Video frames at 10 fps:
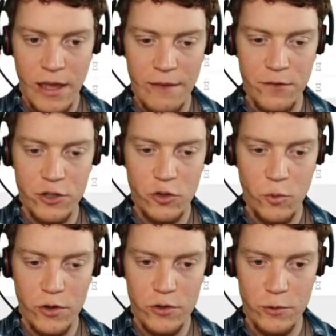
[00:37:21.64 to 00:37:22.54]
If you do
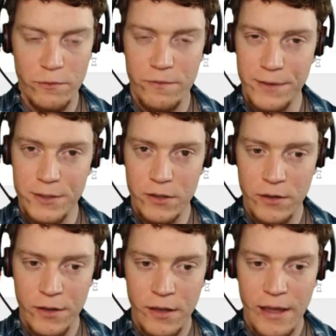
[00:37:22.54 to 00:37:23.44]
want to filter
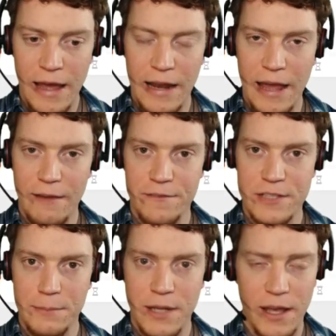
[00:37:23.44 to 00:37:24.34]
and have
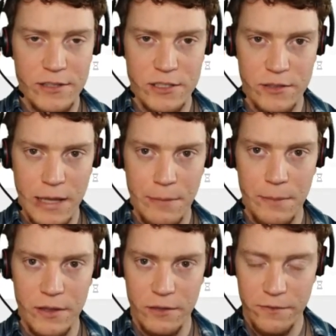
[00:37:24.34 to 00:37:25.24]
subtasks come
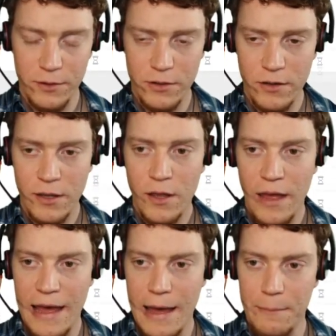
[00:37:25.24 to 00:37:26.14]
up in the filter,
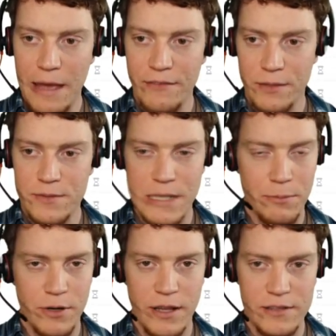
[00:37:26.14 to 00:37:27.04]
having them
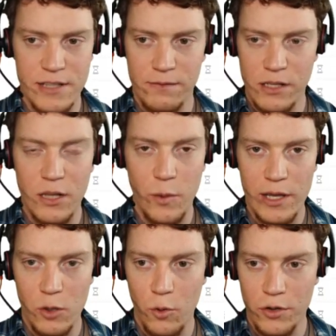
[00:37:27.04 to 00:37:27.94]
separate is definitely the way
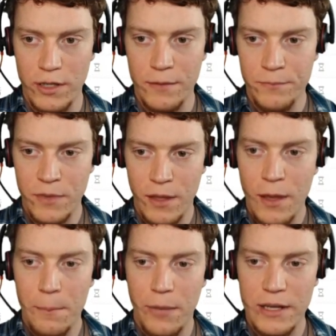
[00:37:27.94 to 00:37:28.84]
you want it.
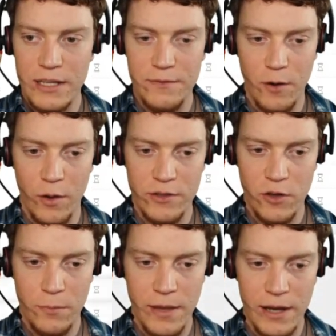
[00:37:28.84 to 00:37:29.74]
By default, it's
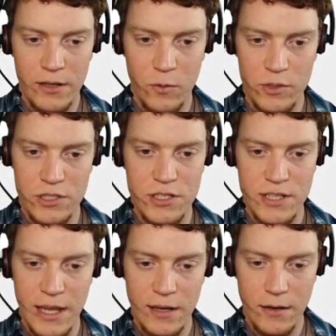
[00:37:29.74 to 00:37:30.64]
compact, which is just
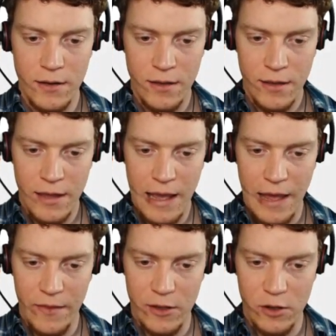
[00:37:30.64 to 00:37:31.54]
hidden,
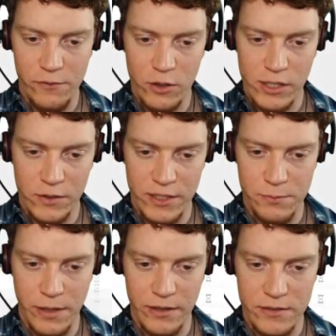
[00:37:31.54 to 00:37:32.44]
and then if you click on these
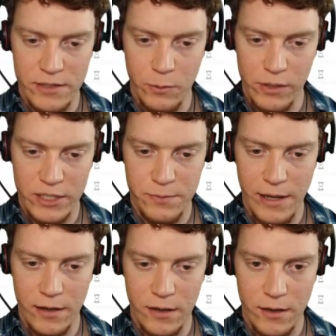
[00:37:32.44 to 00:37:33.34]
buttons, it will
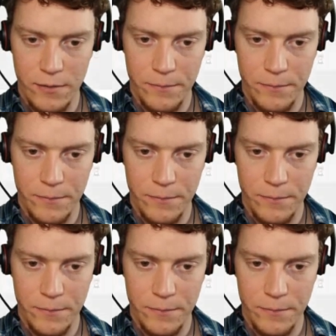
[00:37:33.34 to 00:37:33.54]
expand it.